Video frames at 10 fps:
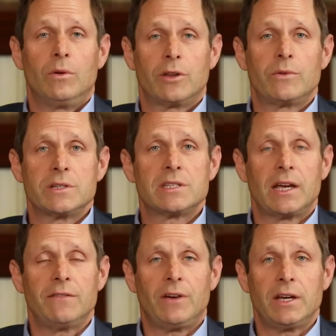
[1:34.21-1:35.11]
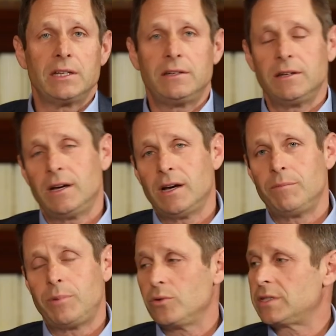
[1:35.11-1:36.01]
one of the reasons I invited uh,
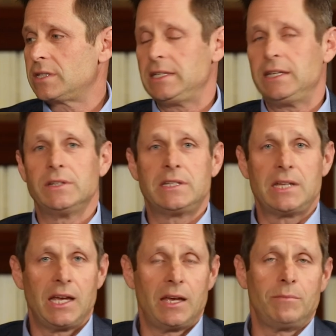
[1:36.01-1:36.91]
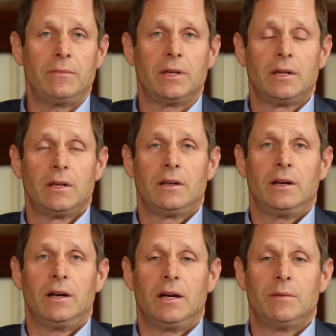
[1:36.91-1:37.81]
both Steve and Tim
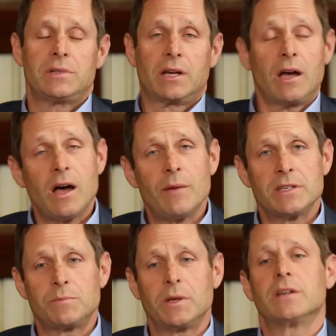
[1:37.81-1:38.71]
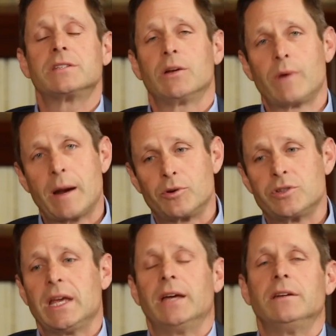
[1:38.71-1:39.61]
um, to come is because they
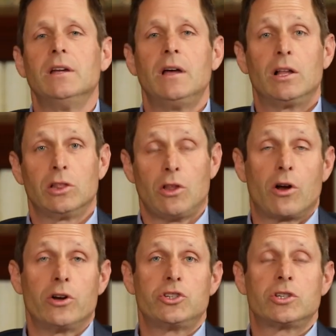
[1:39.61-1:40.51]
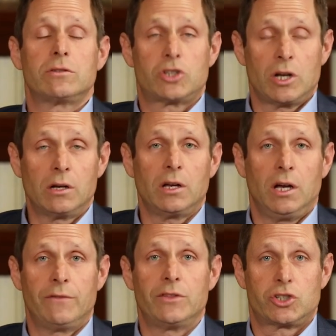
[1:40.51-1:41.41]
represent a large chunk
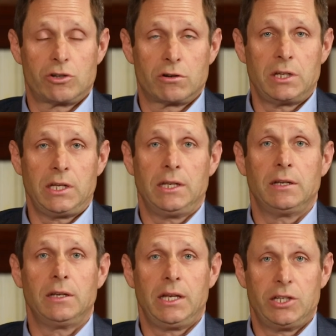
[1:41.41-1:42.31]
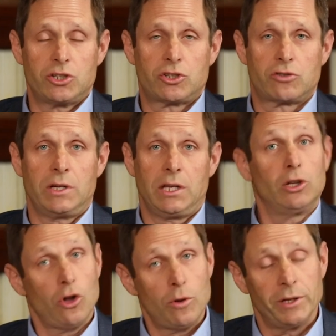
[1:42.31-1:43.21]
of the surety industry
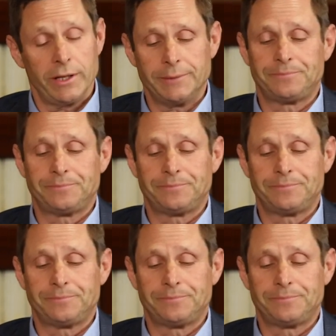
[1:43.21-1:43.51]
globally.